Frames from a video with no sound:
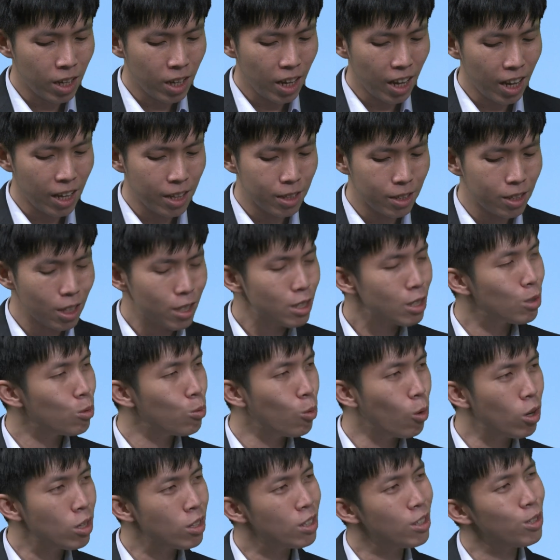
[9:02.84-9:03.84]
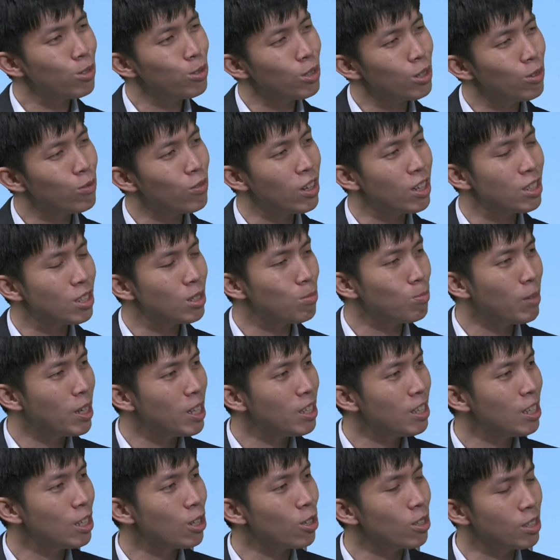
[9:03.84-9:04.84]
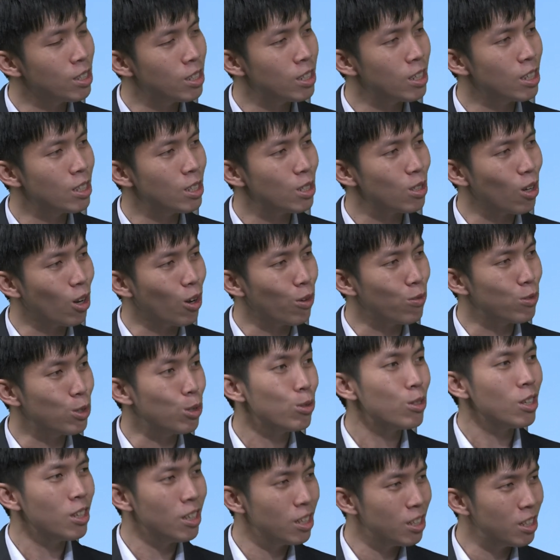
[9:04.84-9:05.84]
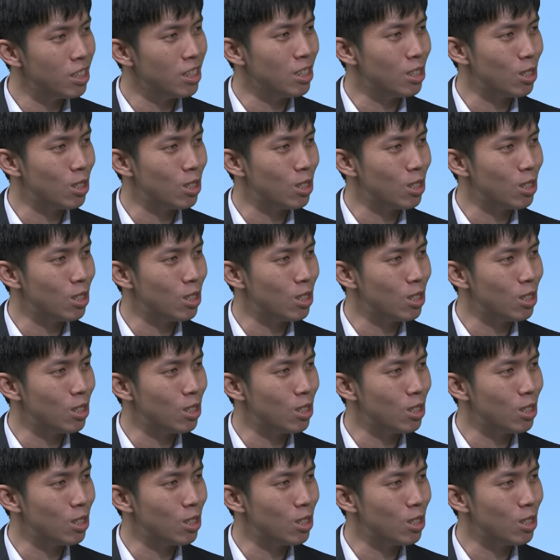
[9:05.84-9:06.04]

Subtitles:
And does the water universe mainly consist of utility